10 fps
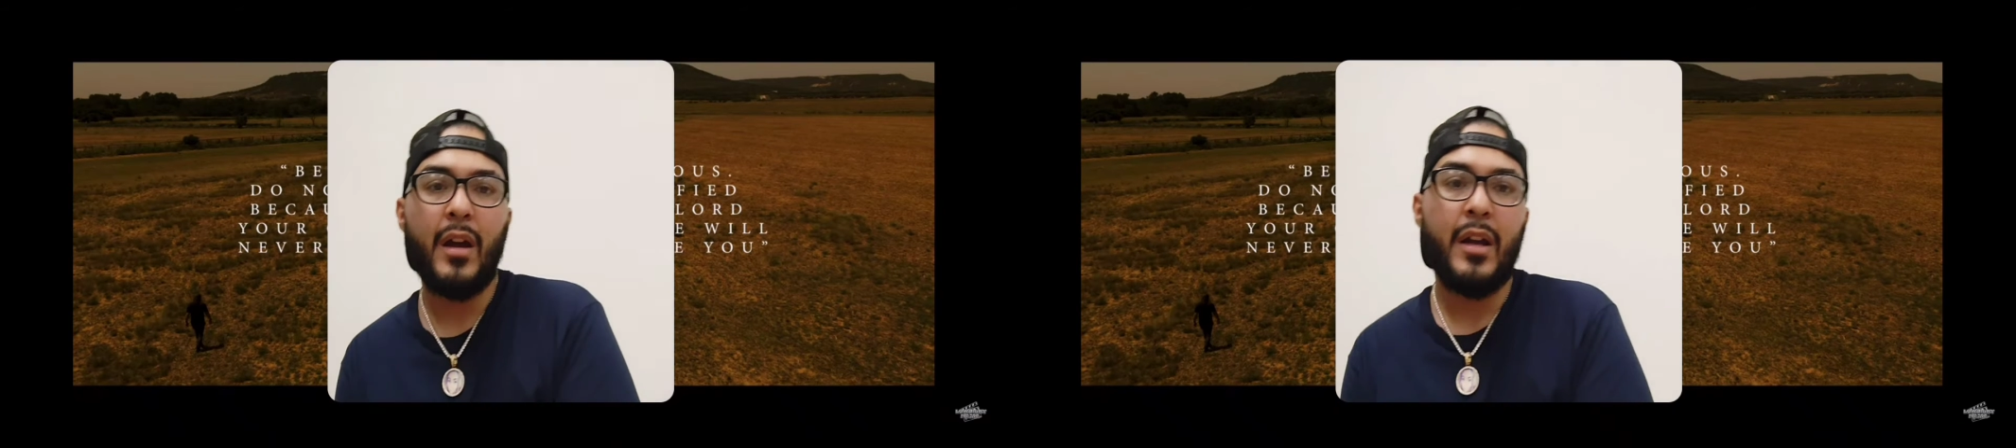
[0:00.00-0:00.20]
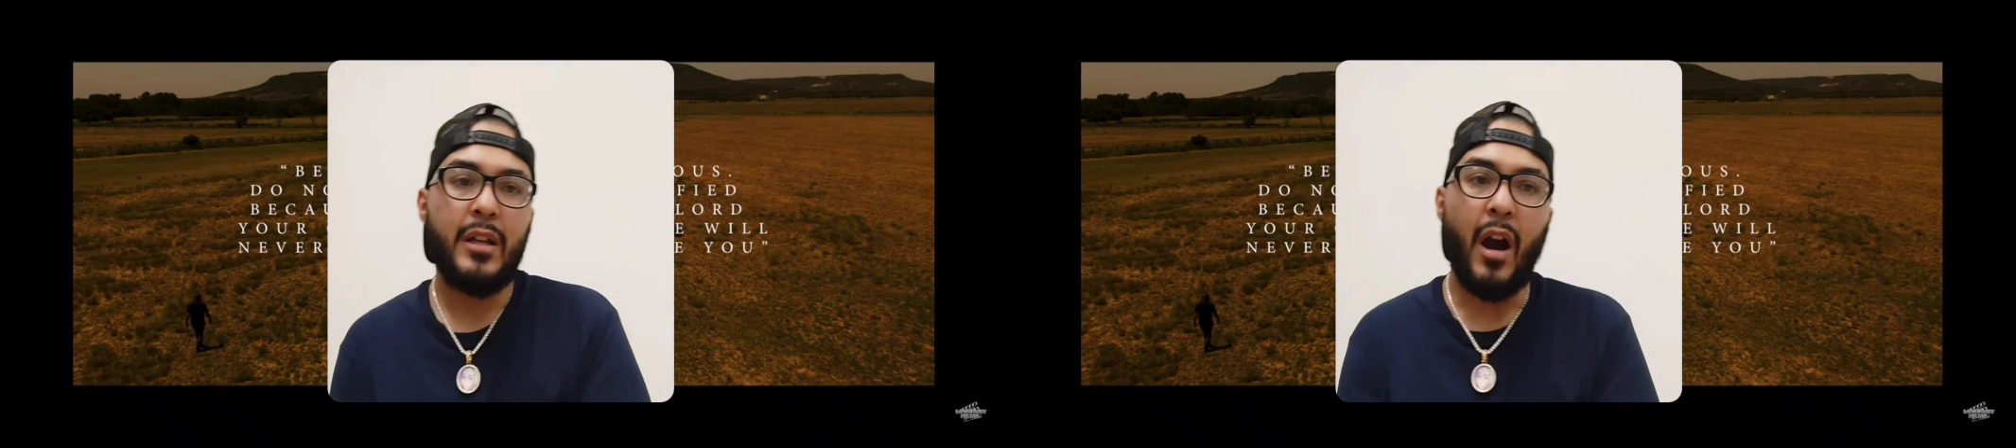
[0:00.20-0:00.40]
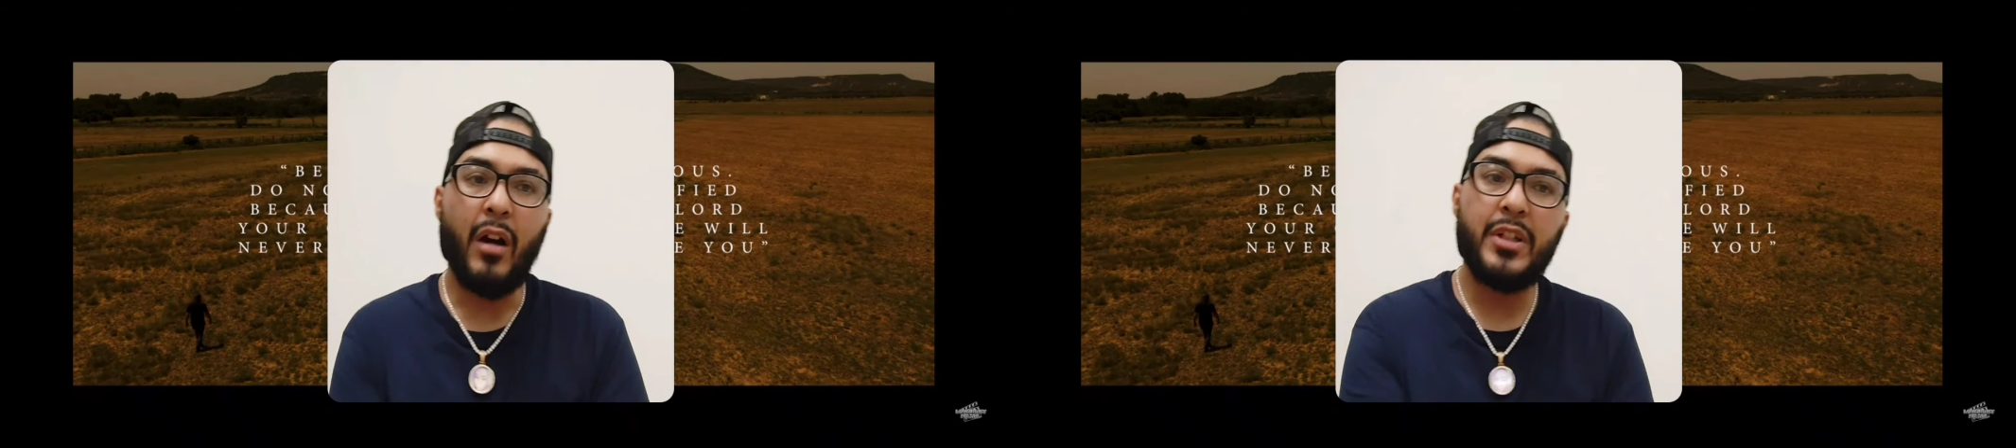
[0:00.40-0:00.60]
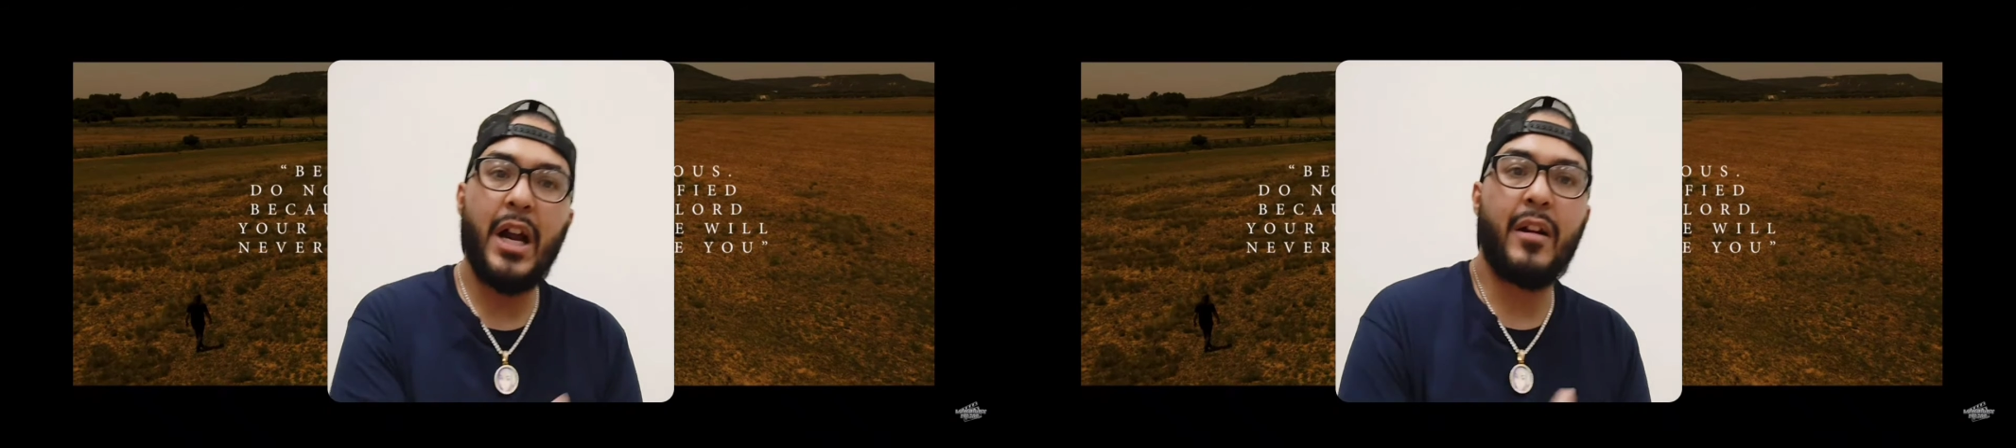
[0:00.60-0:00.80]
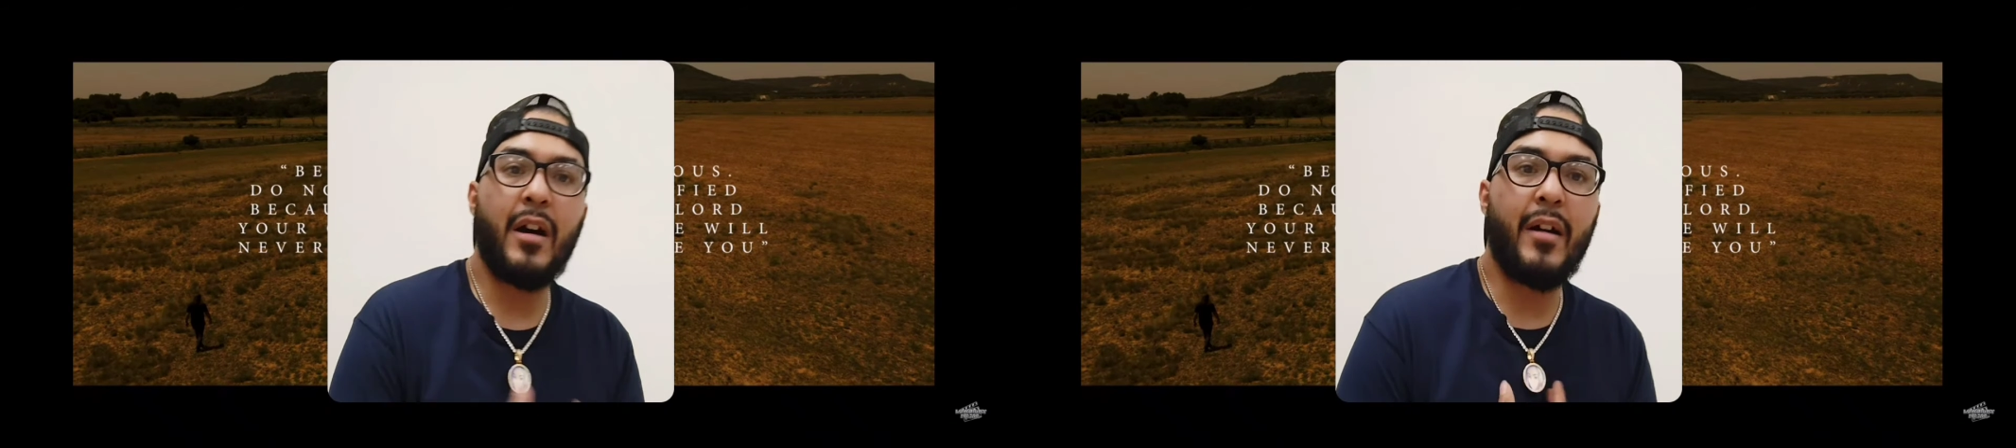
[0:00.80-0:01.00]
Y'all shout
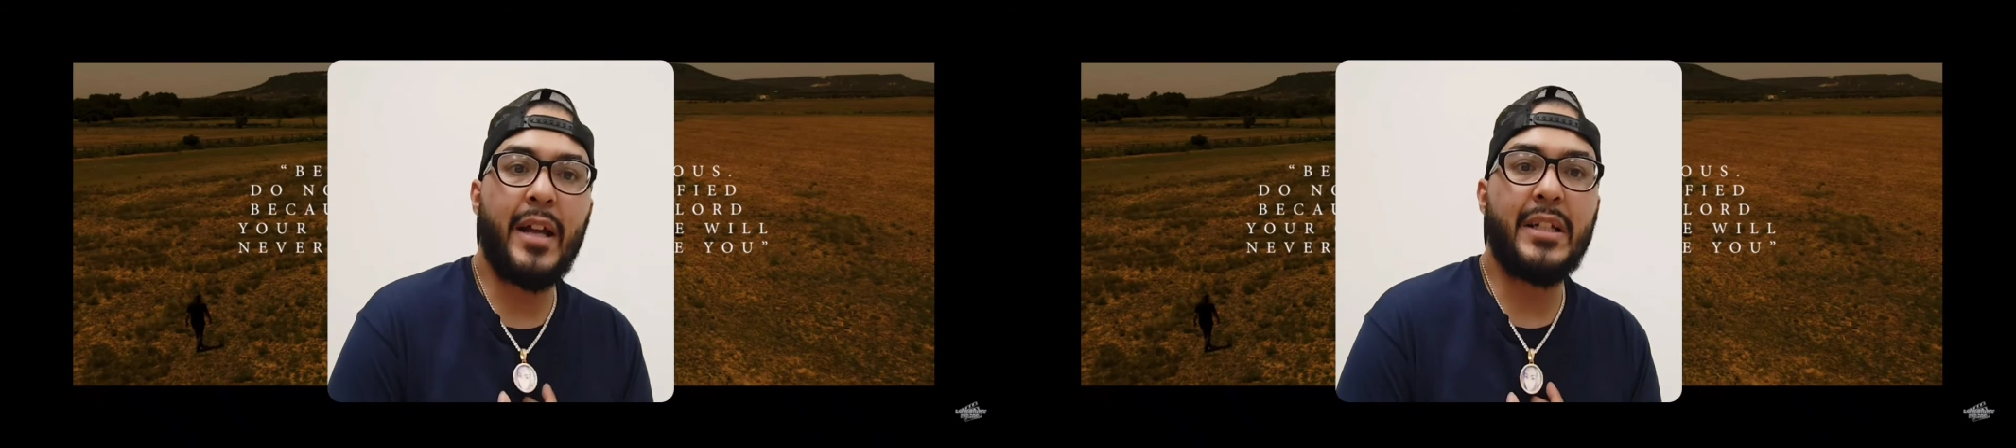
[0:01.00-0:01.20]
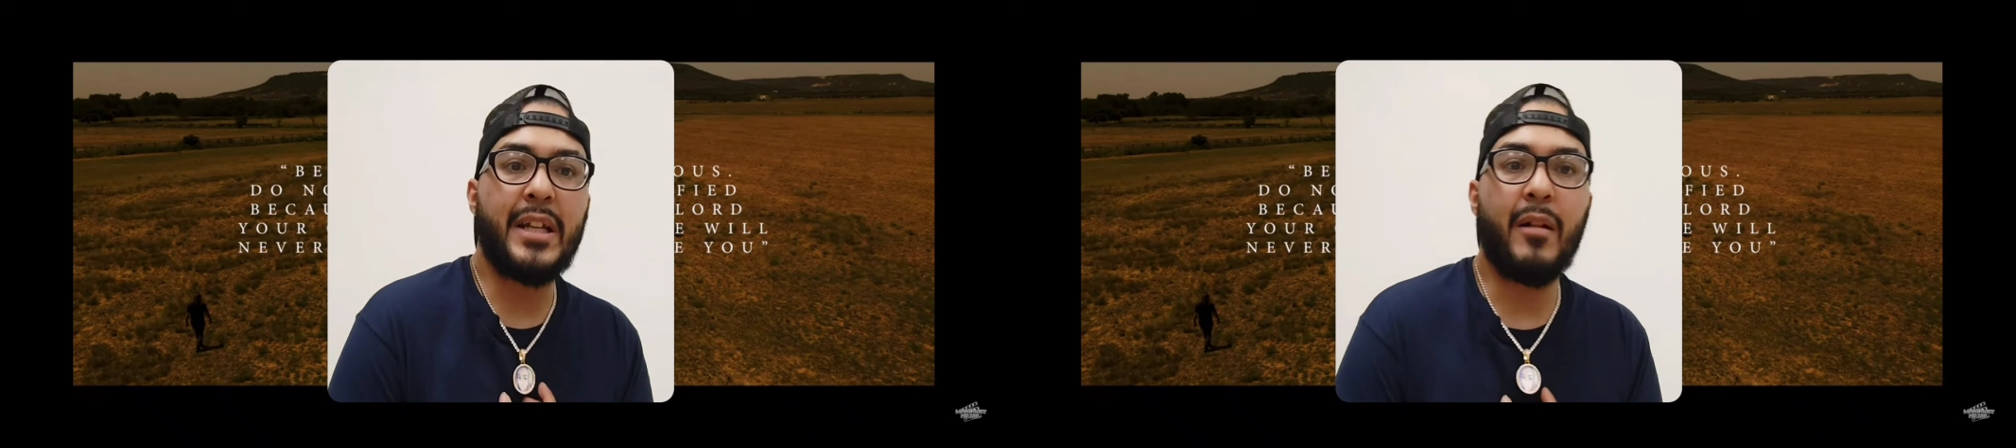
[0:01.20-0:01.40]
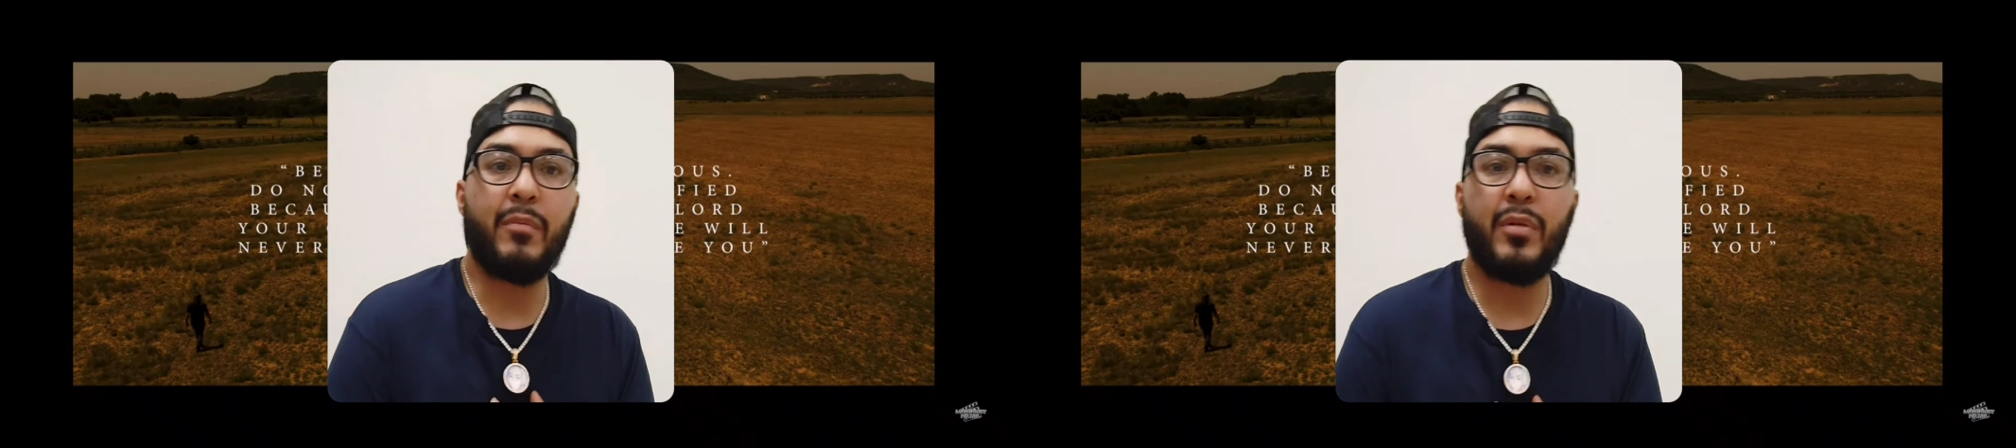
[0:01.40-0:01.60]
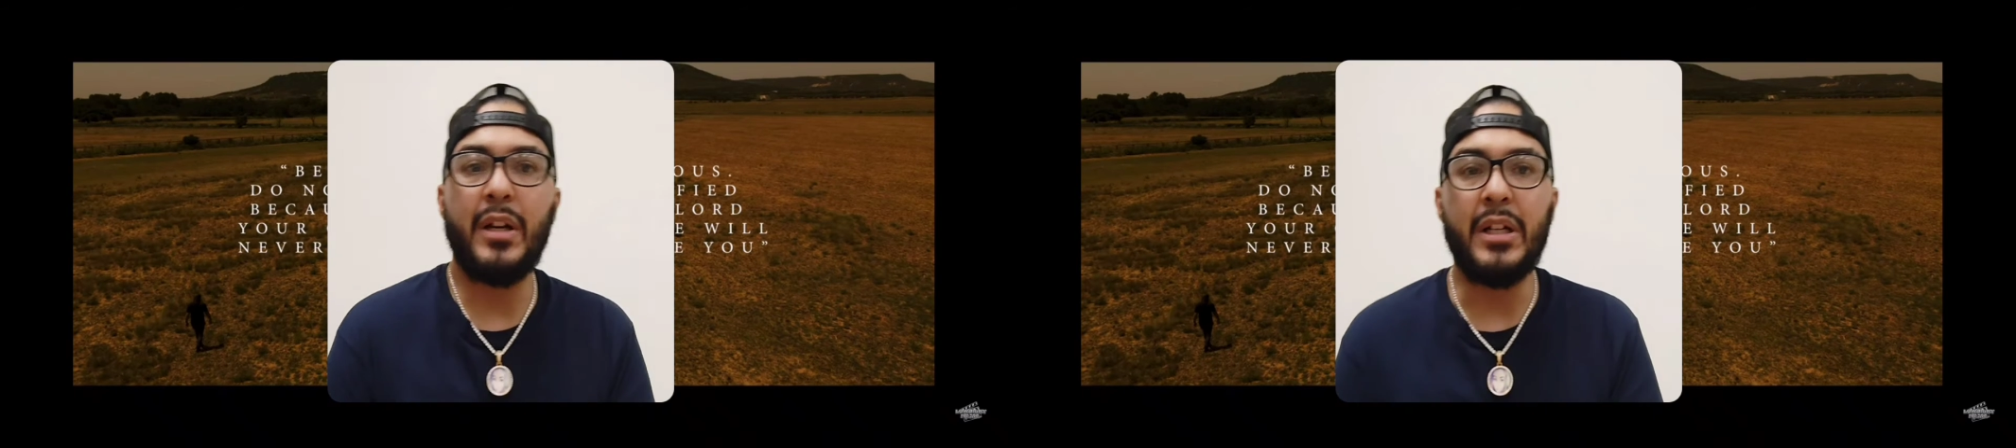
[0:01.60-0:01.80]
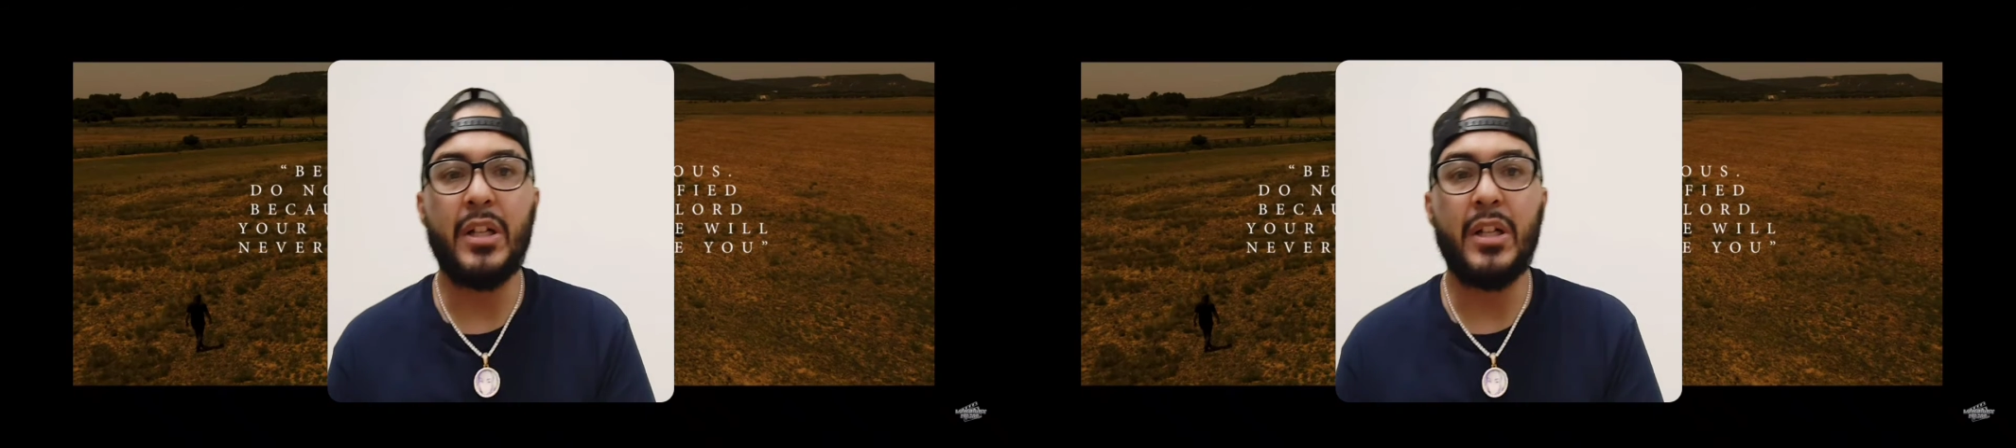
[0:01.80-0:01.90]
out ASAP Preach.